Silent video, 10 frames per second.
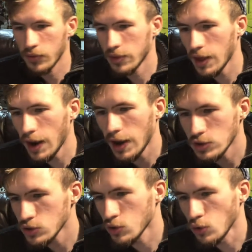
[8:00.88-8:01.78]
set I
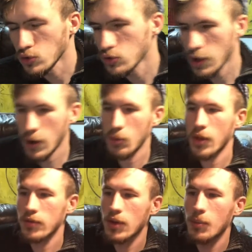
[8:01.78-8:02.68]
just told you that I would
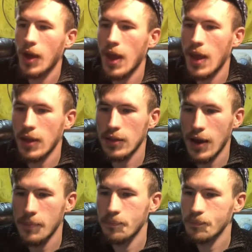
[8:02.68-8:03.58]
love to get my hands
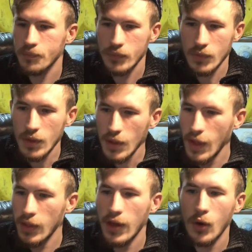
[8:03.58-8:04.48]
on,
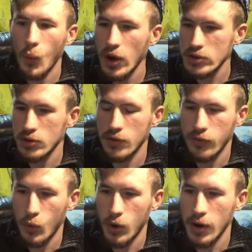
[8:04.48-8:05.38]
Lego Western
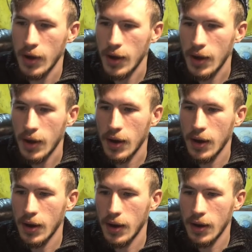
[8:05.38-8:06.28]
Fort.
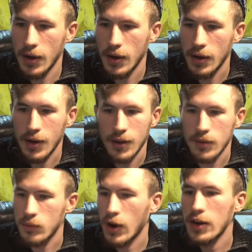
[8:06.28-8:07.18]

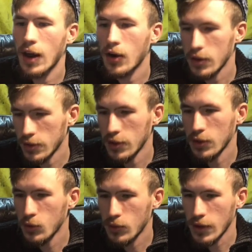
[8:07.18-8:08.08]
Right now I see
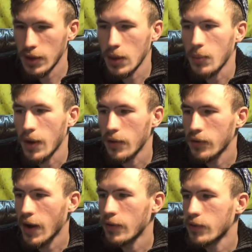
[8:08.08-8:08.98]
used on eBay
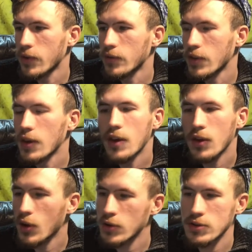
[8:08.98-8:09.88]
$550. You
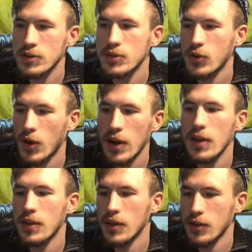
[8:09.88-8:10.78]
know, it's just
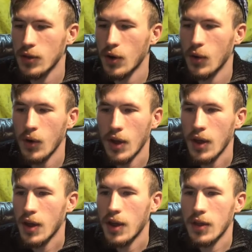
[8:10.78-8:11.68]
crazy. So,
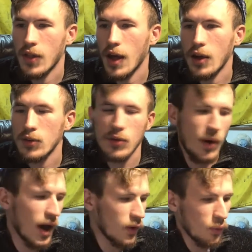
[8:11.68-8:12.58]
and the El
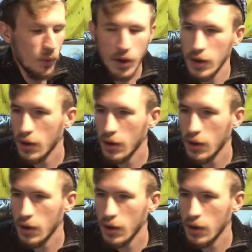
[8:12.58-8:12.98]
Dorado one,